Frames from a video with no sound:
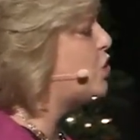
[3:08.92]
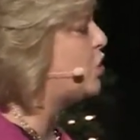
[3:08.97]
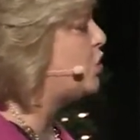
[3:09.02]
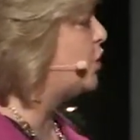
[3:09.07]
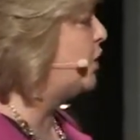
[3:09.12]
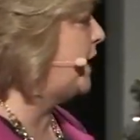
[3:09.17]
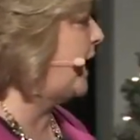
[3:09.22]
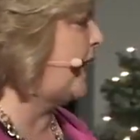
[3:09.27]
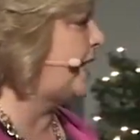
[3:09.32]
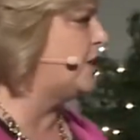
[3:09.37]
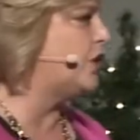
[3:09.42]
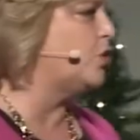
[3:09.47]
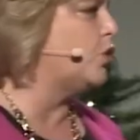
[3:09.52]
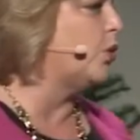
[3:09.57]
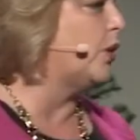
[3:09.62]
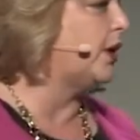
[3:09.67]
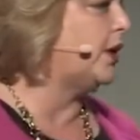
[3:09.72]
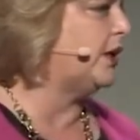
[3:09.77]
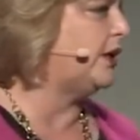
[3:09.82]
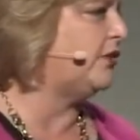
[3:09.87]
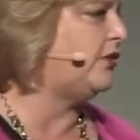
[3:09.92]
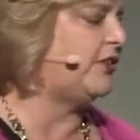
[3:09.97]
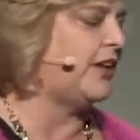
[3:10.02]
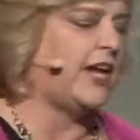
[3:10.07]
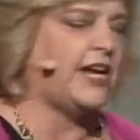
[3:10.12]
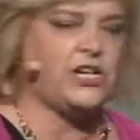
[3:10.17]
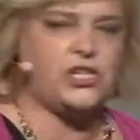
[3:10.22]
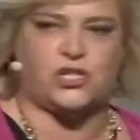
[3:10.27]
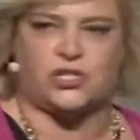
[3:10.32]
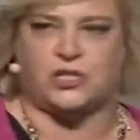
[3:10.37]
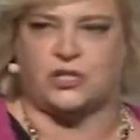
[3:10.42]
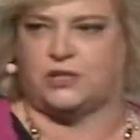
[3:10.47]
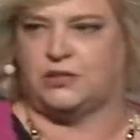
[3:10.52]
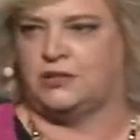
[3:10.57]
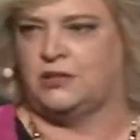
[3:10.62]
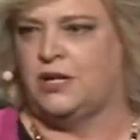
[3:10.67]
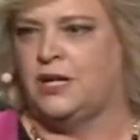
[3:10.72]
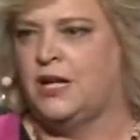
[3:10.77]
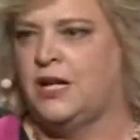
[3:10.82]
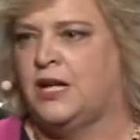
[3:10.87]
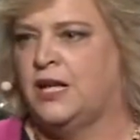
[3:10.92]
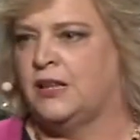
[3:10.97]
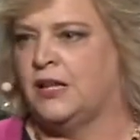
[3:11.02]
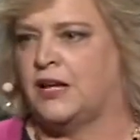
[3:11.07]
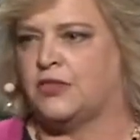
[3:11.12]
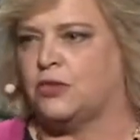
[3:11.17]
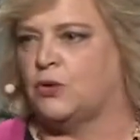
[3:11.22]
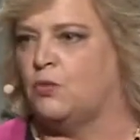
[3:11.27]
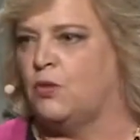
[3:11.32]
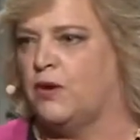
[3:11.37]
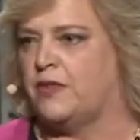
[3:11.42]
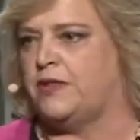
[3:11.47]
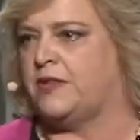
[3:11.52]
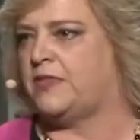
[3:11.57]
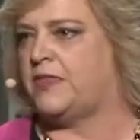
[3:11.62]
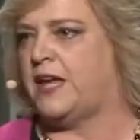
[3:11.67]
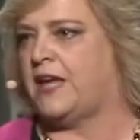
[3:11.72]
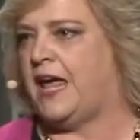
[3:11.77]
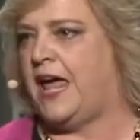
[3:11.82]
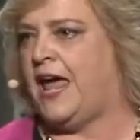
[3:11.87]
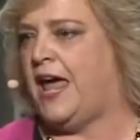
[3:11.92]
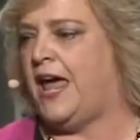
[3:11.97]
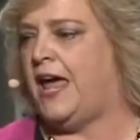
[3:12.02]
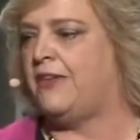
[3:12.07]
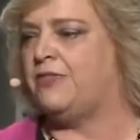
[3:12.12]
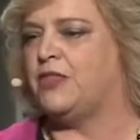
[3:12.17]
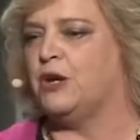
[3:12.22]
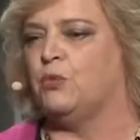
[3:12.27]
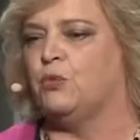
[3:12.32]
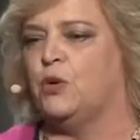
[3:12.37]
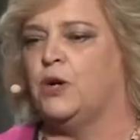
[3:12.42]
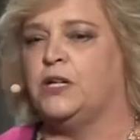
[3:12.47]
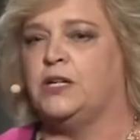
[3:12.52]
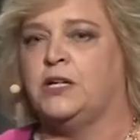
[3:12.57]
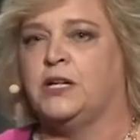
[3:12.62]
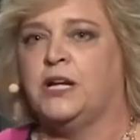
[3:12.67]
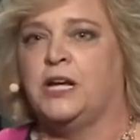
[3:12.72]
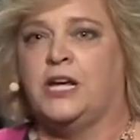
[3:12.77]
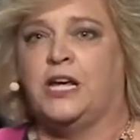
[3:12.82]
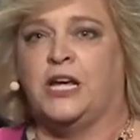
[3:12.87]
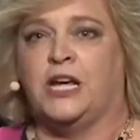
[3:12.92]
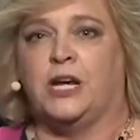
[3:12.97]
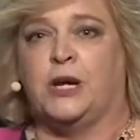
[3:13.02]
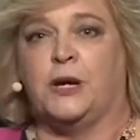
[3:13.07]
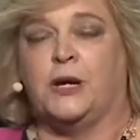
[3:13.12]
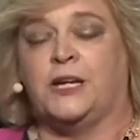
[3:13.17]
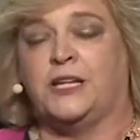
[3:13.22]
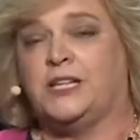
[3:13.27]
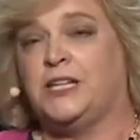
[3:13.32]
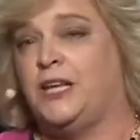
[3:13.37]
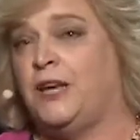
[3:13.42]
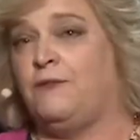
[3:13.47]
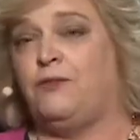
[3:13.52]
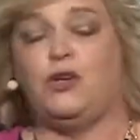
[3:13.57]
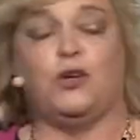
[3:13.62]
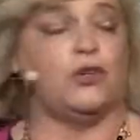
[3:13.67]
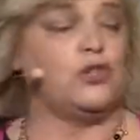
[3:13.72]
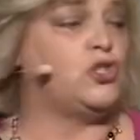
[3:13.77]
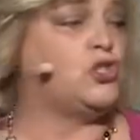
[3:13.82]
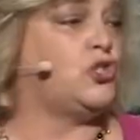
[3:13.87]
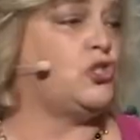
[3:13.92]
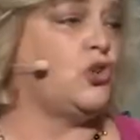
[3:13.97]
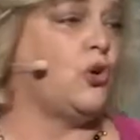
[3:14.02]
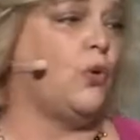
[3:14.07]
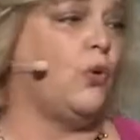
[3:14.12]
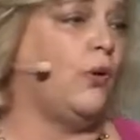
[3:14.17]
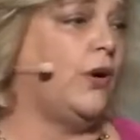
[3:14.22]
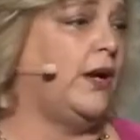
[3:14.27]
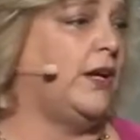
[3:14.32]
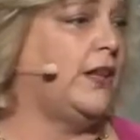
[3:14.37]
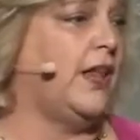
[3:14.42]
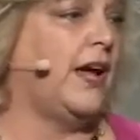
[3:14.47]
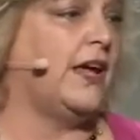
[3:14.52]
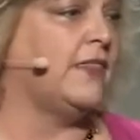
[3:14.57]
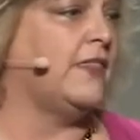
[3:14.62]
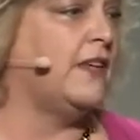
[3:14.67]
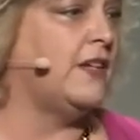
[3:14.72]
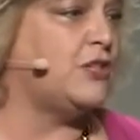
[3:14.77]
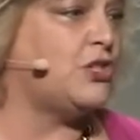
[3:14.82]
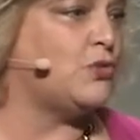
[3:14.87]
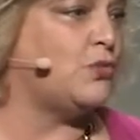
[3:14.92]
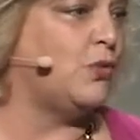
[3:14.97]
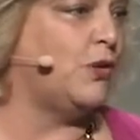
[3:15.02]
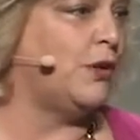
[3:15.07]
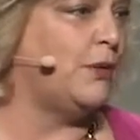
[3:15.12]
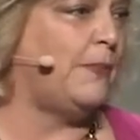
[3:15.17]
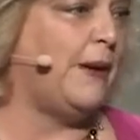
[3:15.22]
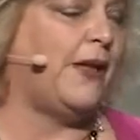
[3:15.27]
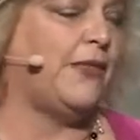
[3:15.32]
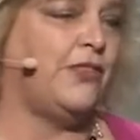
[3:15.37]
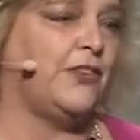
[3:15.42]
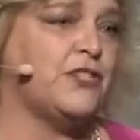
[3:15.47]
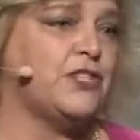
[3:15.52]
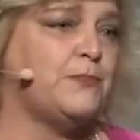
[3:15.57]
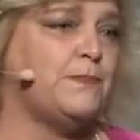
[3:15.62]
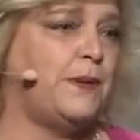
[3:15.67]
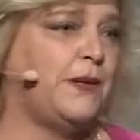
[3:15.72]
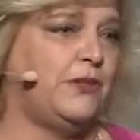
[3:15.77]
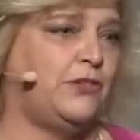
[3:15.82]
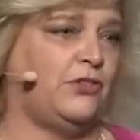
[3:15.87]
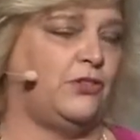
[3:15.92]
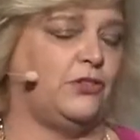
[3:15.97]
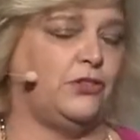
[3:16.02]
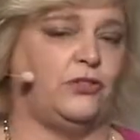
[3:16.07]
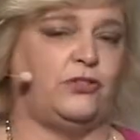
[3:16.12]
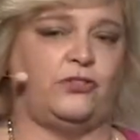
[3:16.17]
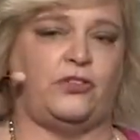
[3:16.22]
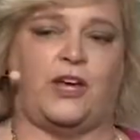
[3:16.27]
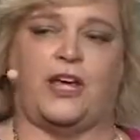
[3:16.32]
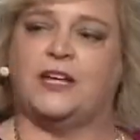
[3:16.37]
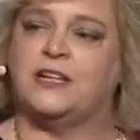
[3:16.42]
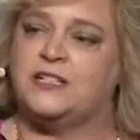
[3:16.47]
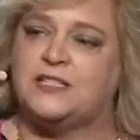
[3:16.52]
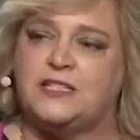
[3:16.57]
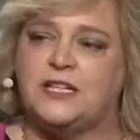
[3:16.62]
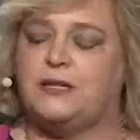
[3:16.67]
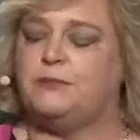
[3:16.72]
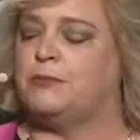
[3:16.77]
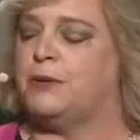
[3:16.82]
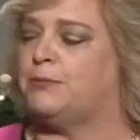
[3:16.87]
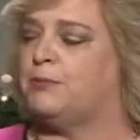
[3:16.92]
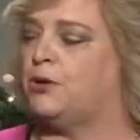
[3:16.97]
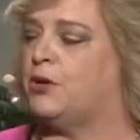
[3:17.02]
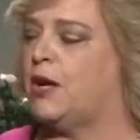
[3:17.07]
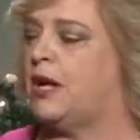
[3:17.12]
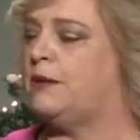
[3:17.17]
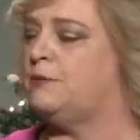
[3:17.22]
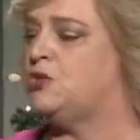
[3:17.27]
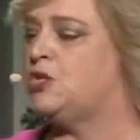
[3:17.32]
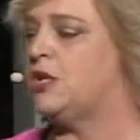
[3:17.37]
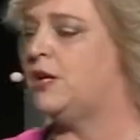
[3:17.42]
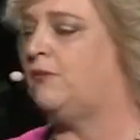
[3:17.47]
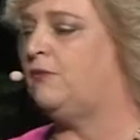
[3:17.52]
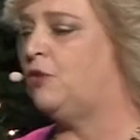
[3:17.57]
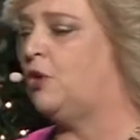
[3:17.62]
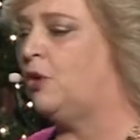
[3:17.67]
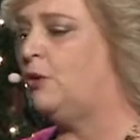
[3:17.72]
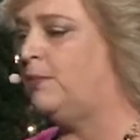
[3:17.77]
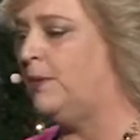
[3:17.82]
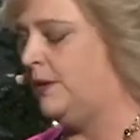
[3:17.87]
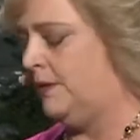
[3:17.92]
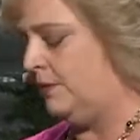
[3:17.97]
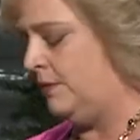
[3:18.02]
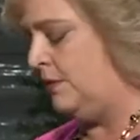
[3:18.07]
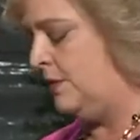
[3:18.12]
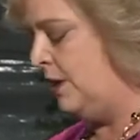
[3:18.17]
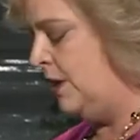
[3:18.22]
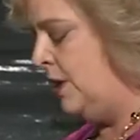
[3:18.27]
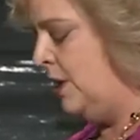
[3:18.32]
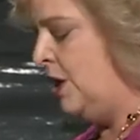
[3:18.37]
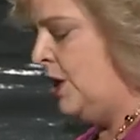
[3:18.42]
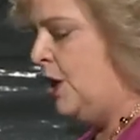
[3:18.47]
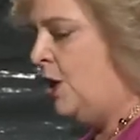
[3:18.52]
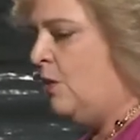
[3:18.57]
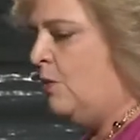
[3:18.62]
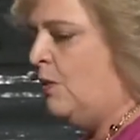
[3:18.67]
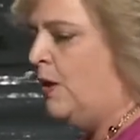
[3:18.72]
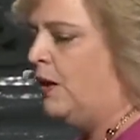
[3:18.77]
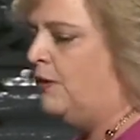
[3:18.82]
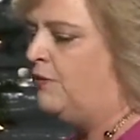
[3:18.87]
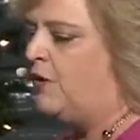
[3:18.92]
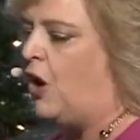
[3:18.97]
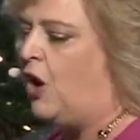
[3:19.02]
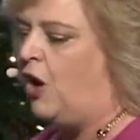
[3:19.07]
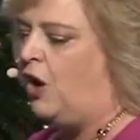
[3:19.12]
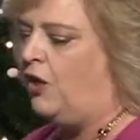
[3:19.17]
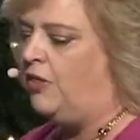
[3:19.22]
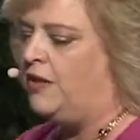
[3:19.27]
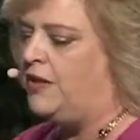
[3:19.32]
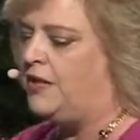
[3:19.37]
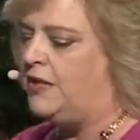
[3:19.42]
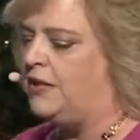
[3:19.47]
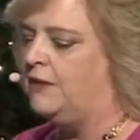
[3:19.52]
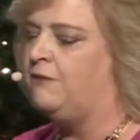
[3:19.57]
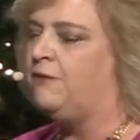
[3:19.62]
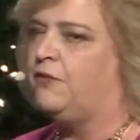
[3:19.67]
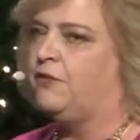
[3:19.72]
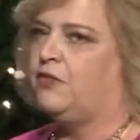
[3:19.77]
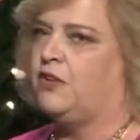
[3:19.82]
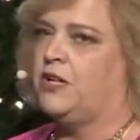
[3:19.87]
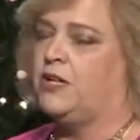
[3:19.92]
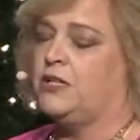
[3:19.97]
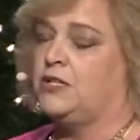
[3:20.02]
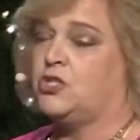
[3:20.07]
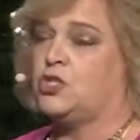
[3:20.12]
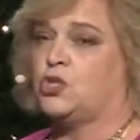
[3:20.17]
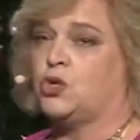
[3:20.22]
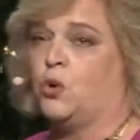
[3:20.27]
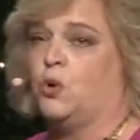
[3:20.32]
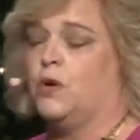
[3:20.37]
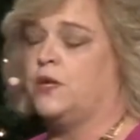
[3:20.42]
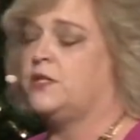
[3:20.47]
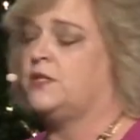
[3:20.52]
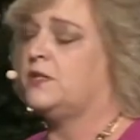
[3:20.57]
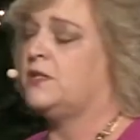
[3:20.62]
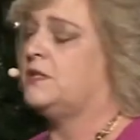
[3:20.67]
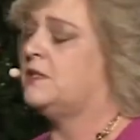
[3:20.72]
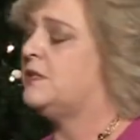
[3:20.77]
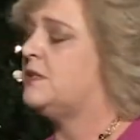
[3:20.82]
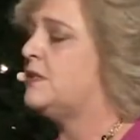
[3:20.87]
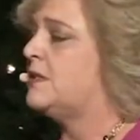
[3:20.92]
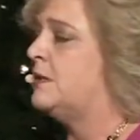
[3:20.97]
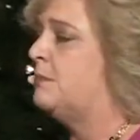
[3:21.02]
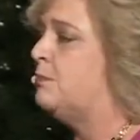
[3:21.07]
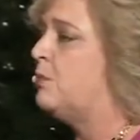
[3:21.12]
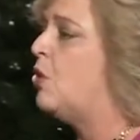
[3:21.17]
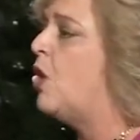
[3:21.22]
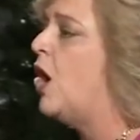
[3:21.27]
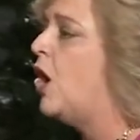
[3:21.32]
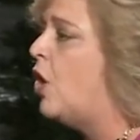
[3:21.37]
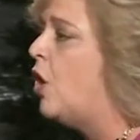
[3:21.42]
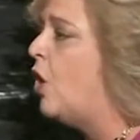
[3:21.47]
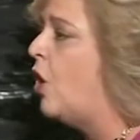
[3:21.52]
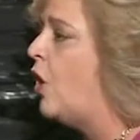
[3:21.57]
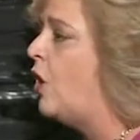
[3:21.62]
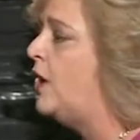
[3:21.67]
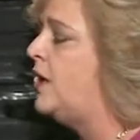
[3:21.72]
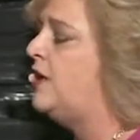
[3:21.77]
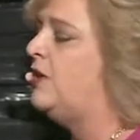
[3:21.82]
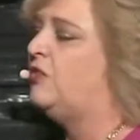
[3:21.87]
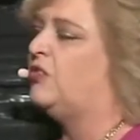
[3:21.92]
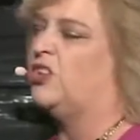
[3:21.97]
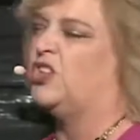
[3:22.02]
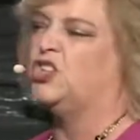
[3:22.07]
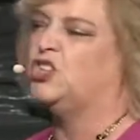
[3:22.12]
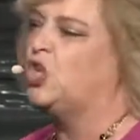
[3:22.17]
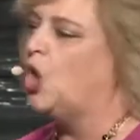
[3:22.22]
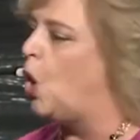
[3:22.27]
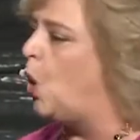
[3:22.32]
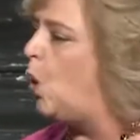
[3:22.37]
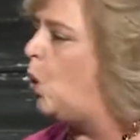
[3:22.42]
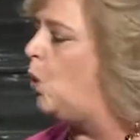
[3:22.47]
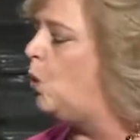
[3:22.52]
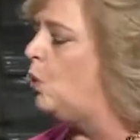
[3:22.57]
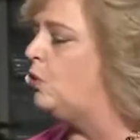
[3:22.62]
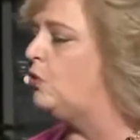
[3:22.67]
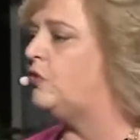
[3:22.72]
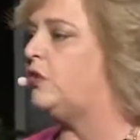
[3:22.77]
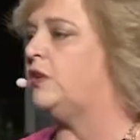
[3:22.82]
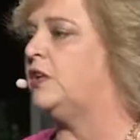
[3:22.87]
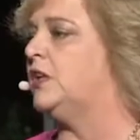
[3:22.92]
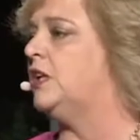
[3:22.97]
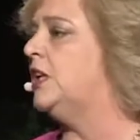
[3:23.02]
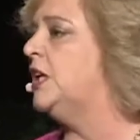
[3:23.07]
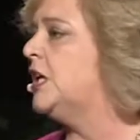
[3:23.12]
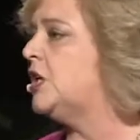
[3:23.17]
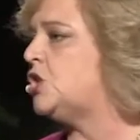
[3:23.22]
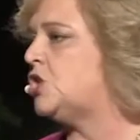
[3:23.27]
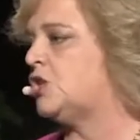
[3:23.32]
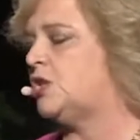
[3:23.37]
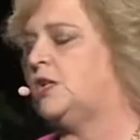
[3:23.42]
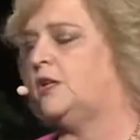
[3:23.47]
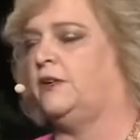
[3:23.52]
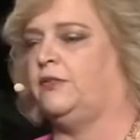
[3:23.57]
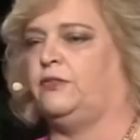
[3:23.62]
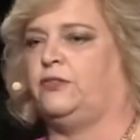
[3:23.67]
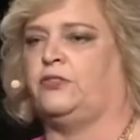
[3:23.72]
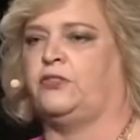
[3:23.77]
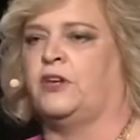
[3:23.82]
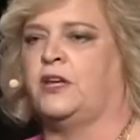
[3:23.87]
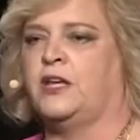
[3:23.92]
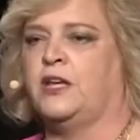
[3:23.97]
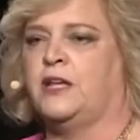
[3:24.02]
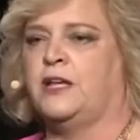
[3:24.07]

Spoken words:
to create an organization like the one that they had that would give you a story like this one about the Spencers and a team member named Jeff Urban? Well, of all the infinite choices and priorities and goals and initiatives